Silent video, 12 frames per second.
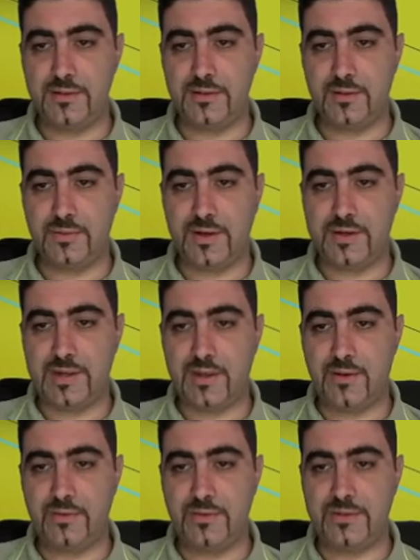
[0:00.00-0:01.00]
So right
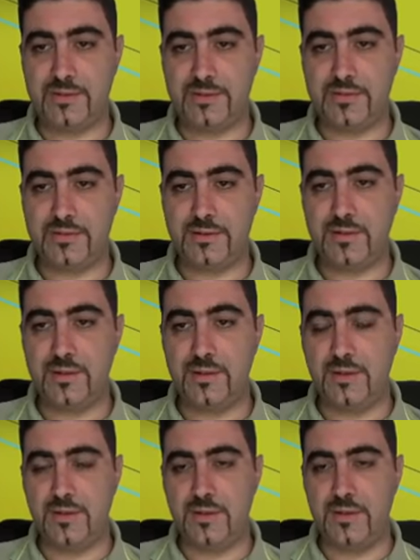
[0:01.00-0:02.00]
now this is
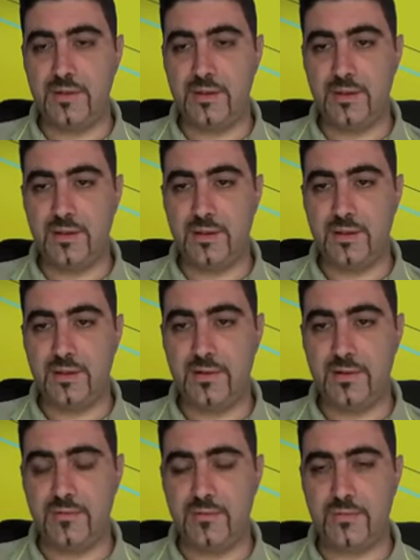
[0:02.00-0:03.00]
uh,
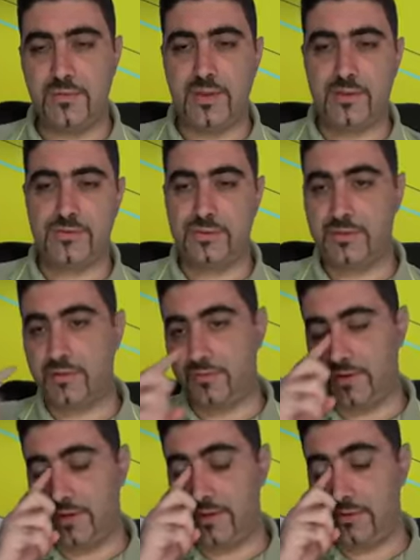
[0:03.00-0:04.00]
four thousandths of
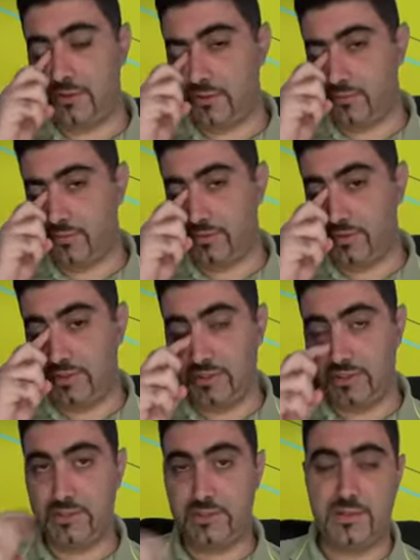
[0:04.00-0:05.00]
an inch, which
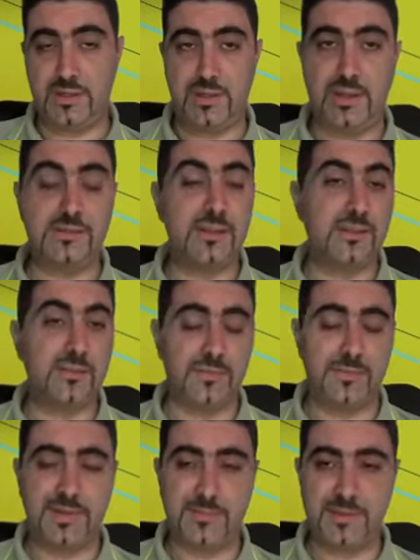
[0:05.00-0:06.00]
is uh, a tenth of a
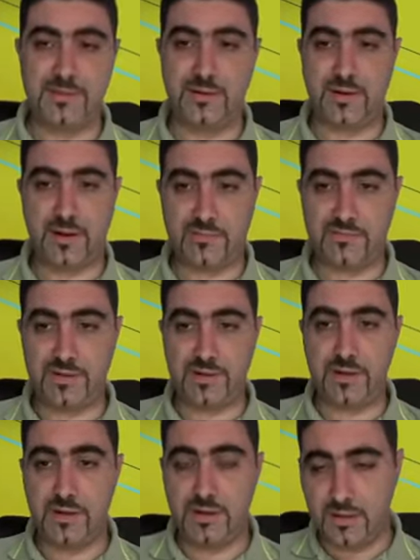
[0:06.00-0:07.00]
millimeter
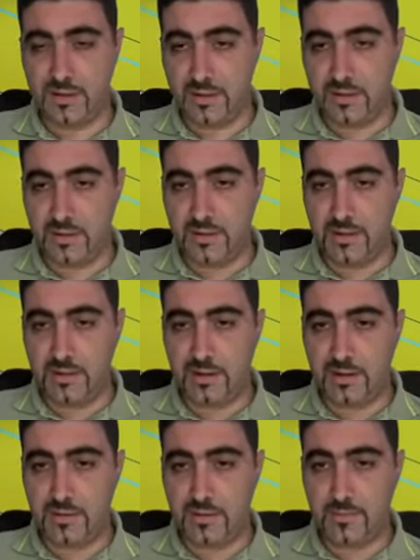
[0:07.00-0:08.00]
roughly
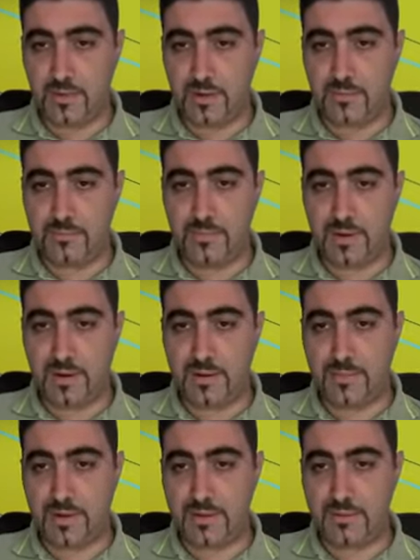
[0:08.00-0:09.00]
um, I
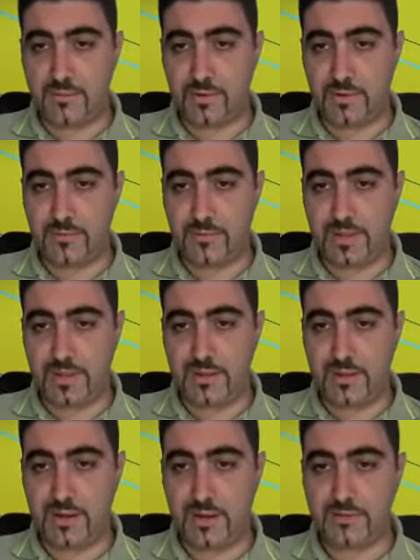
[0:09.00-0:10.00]
might want to make
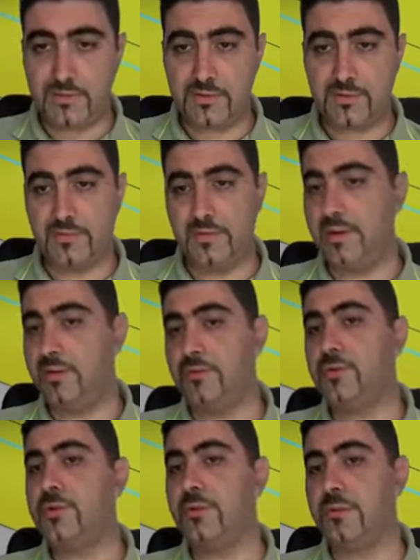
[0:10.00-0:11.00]
it a hundredth of an
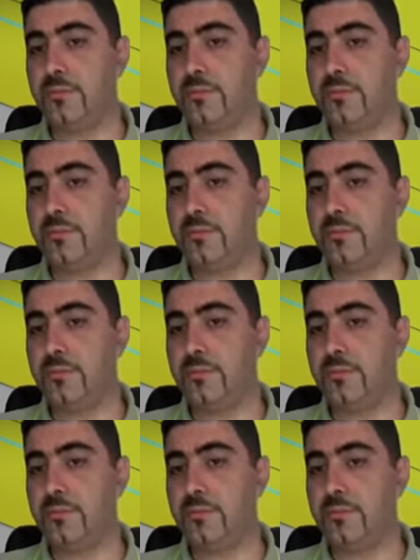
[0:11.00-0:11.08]
inch,